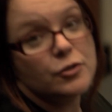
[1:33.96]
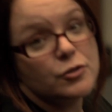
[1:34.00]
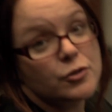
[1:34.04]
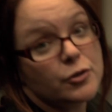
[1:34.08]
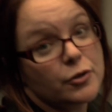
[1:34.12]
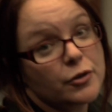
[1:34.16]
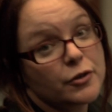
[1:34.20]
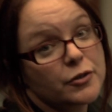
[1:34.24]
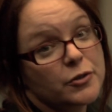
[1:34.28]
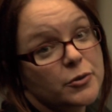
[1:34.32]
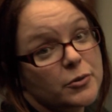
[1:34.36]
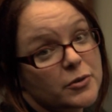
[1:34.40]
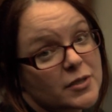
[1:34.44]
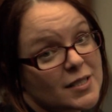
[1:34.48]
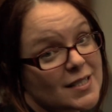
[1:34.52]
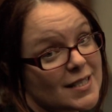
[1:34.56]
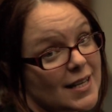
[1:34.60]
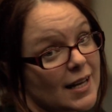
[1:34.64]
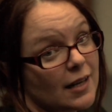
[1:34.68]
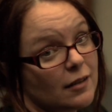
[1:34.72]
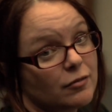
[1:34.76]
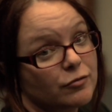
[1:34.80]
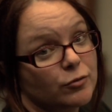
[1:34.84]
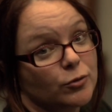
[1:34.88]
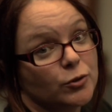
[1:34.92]
Turn your
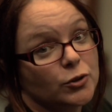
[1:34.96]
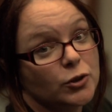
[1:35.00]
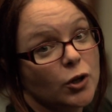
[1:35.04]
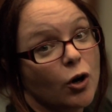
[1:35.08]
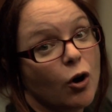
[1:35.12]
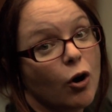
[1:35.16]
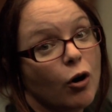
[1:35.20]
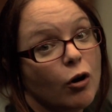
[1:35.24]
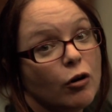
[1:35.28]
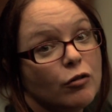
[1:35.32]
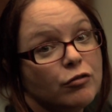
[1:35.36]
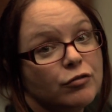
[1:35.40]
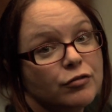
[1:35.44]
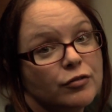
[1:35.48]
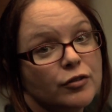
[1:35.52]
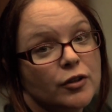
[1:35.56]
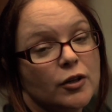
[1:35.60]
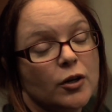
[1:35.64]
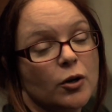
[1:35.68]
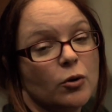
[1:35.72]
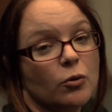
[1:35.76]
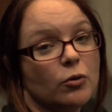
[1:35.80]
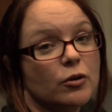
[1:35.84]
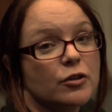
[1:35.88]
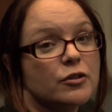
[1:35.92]
cell phone off
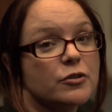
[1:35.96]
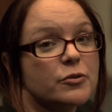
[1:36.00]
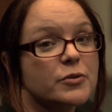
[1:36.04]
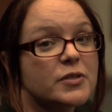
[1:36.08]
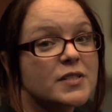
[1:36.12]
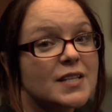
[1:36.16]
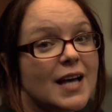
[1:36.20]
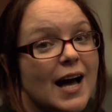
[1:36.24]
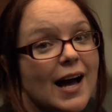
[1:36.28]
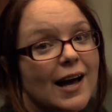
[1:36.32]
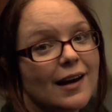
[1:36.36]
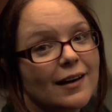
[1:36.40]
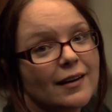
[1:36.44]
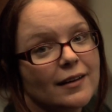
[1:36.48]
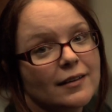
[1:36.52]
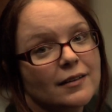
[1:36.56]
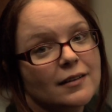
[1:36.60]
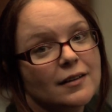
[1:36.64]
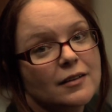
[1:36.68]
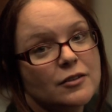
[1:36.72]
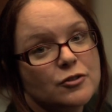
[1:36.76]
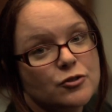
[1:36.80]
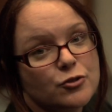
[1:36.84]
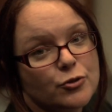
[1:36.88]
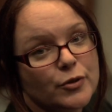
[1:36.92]
or to silent
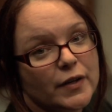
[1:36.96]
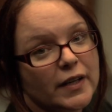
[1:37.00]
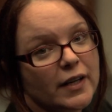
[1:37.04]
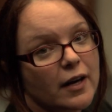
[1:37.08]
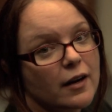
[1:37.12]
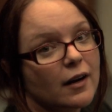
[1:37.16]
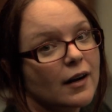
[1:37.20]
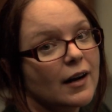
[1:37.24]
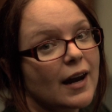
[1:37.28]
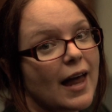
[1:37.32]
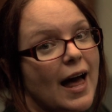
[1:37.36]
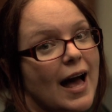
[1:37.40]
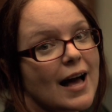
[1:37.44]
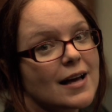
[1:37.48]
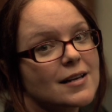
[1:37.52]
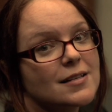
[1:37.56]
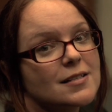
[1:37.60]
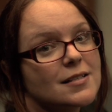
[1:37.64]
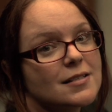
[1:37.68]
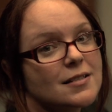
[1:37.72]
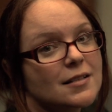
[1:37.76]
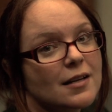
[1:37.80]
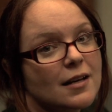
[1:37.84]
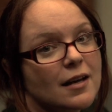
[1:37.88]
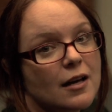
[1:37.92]
during a
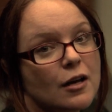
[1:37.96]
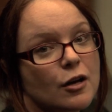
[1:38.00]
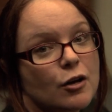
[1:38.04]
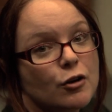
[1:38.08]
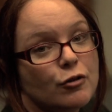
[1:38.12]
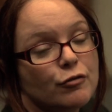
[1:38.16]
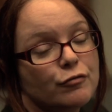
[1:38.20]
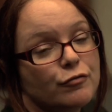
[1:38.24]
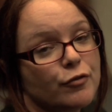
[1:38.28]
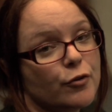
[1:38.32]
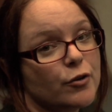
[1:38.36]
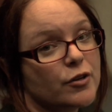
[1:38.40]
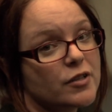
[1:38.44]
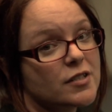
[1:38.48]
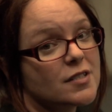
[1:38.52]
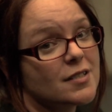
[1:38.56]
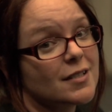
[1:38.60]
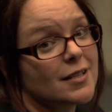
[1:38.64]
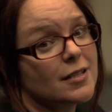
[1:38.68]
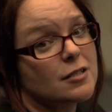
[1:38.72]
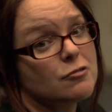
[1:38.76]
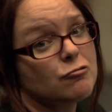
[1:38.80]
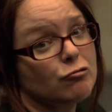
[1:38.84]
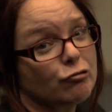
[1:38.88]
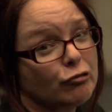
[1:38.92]
class. First,
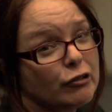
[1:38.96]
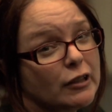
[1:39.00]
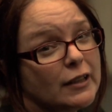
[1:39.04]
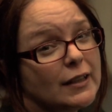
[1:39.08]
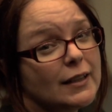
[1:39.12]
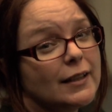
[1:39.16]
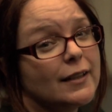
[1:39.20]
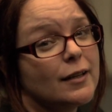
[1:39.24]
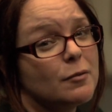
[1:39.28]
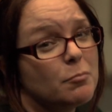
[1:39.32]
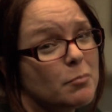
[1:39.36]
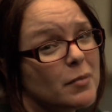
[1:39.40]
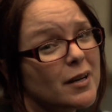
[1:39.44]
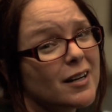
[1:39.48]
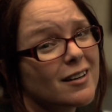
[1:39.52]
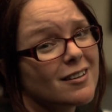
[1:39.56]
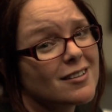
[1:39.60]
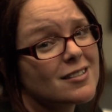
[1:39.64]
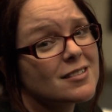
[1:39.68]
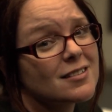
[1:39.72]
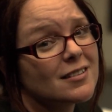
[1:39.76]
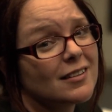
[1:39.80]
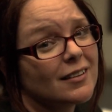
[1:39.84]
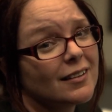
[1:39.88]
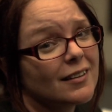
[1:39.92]
it's really
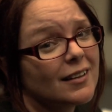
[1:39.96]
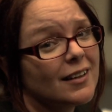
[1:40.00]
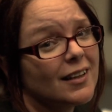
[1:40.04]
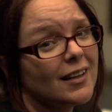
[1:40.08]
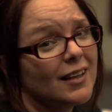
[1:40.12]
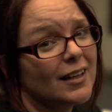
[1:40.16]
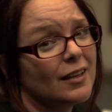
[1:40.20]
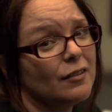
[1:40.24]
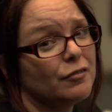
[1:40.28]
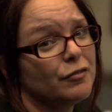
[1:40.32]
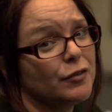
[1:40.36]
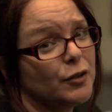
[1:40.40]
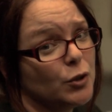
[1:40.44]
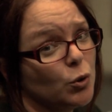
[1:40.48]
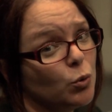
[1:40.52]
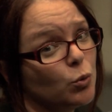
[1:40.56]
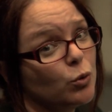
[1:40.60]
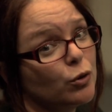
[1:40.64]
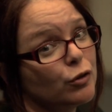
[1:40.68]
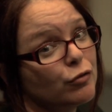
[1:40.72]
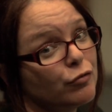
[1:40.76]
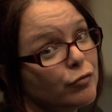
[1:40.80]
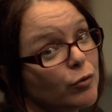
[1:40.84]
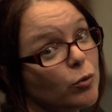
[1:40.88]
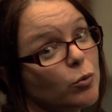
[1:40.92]
embarrassing if
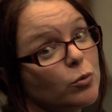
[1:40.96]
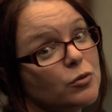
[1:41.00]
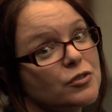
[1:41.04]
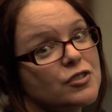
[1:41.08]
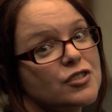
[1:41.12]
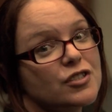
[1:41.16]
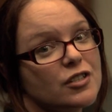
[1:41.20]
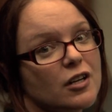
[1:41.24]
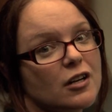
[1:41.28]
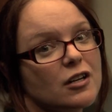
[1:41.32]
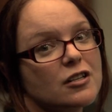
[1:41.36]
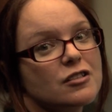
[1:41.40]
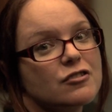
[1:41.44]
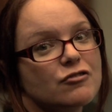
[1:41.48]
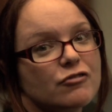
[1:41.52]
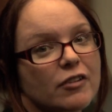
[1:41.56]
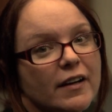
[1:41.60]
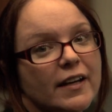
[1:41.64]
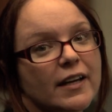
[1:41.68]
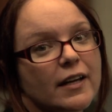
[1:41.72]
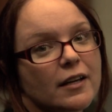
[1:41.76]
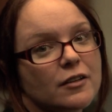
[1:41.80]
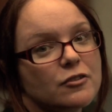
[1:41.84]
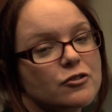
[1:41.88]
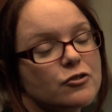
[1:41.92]
your phone starts
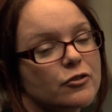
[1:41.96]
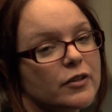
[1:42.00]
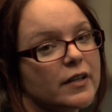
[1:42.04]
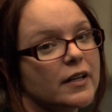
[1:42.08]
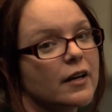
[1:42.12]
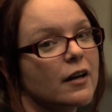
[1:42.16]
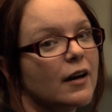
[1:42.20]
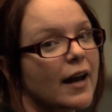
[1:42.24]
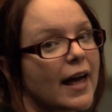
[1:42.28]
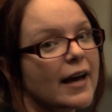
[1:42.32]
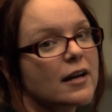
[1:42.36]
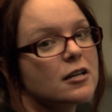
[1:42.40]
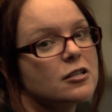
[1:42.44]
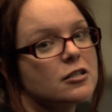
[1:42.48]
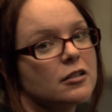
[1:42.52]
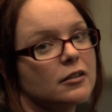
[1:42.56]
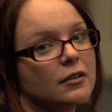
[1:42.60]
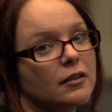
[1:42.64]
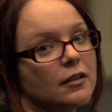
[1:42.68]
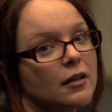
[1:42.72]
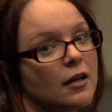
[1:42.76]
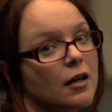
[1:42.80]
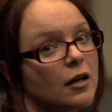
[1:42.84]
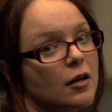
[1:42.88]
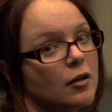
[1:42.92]
ringing during a lecture,
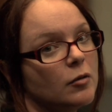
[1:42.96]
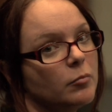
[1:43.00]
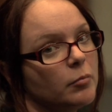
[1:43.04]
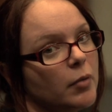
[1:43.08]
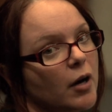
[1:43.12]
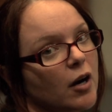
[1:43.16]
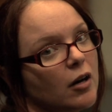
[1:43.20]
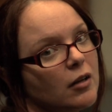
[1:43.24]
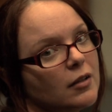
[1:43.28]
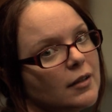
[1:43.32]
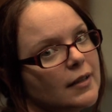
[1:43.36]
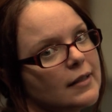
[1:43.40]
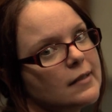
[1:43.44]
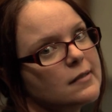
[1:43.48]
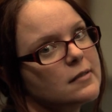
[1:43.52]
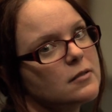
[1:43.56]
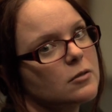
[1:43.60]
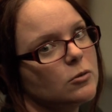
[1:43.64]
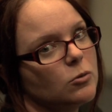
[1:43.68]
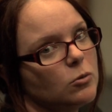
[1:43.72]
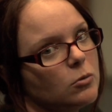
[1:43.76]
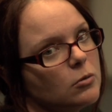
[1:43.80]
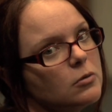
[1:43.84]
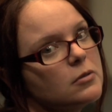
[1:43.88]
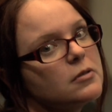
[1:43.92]
but
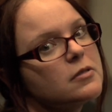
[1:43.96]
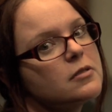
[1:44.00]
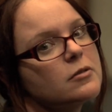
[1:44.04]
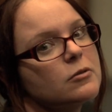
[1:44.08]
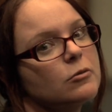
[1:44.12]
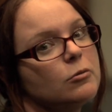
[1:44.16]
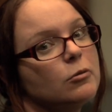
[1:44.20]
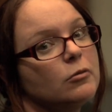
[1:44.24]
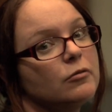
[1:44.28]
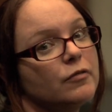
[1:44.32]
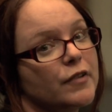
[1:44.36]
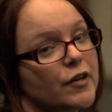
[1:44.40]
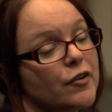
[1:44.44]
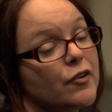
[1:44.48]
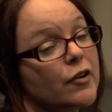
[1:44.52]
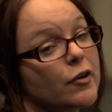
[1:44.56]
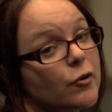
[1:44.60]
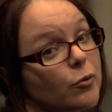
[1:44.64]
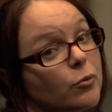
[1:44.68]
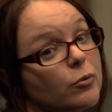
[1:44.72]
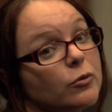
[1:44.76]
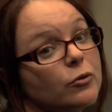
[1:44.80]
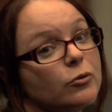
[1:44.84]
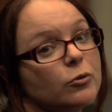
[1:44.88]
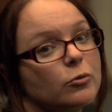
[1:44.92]
it's also very
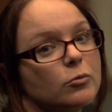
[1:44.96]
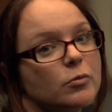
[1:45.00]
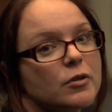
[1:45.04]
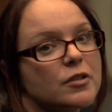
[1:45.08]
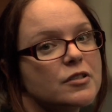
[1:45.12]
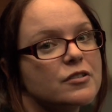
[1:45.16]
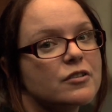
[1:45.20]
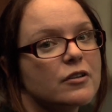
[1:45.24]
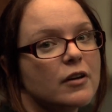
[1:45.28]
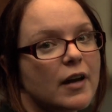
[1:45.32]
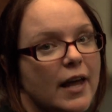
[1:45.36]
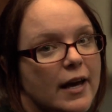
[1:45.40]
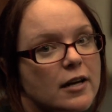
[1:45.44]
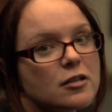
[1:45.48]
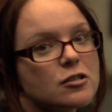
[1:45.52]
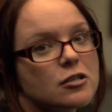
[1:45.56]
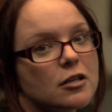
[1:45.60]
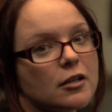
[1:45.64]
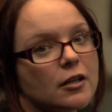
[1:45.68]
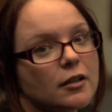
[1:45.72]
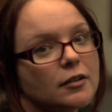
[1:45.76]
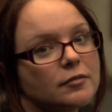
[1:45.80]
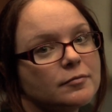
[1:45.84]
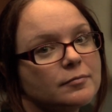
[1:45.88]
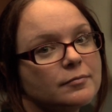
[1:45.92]
rude towards your
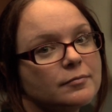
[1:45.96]
lecturer.